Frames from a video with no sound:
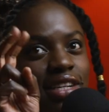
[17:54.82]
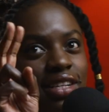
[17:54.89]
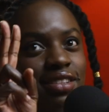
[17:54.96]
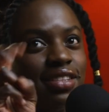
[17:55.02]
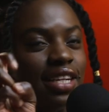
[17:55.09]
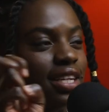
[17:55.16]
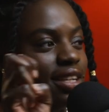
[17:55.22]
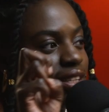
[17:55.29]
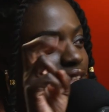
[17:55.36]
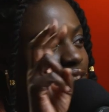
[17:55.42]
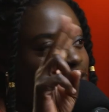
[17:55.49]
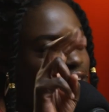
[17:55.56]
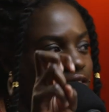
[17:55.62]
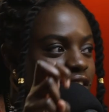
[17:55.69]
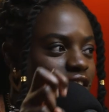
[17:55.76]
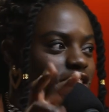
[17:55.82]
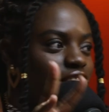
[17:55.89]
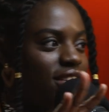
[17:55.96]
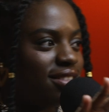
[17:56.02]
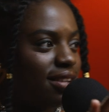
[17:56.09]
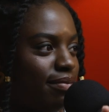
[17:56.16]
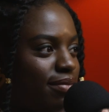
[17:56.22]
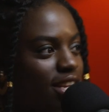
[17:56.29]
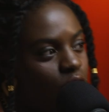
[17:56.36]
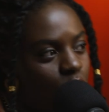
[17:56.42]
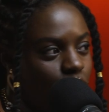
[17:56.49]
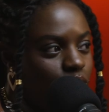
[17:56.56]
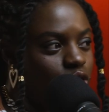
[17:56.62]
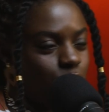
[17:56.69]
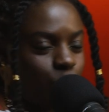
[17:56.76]
single, living
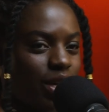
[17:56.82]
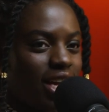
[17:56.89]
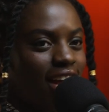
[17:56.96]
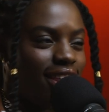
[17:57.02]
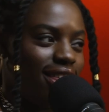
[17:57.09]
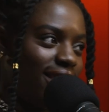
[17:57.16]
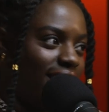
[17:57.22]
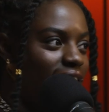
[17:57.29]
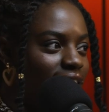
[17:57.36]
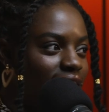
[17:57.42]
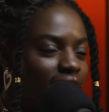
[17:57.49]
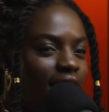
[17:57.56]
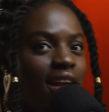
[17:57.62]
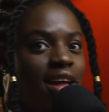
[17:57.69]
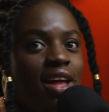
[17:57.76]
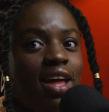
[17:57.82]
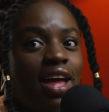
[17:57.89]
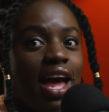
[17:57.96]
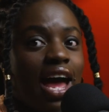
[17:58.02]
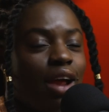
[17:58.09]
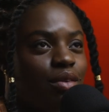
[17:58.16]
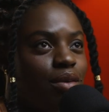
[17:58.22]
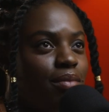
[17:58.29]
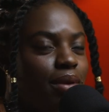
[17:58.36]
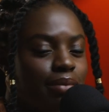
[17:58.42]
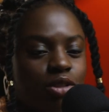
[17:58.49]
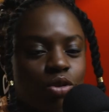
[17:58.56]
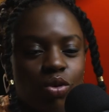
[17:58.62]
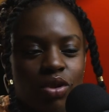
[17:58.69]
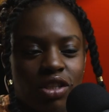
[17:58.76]
30-something-year-old doing her thing. I
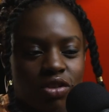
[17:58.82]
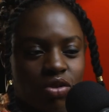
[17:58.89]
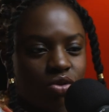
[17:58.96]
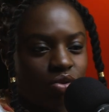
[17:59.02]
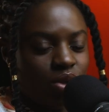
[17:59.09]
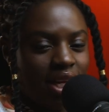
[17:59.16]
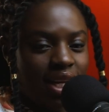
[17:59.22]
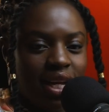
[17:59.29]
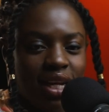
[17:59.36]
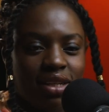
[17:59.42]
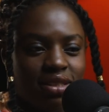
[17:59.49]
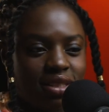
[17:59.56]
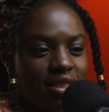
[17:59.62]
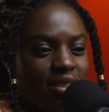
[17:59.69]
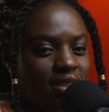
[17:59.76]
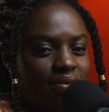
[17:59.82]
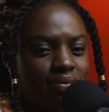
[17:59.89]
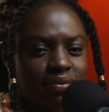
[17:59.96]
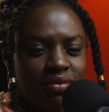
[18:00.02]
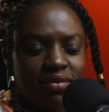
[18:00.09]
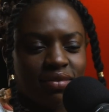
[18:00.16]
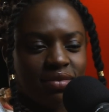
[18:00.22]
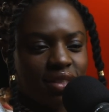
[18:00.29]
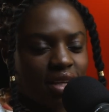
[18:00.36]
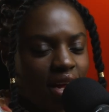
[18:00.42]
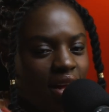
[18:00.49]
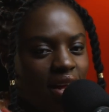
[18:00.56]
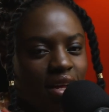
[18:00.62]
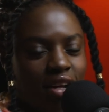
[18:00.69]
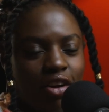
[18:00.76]
remember talking to a lady,
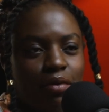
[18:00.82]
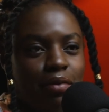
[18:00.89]
I can't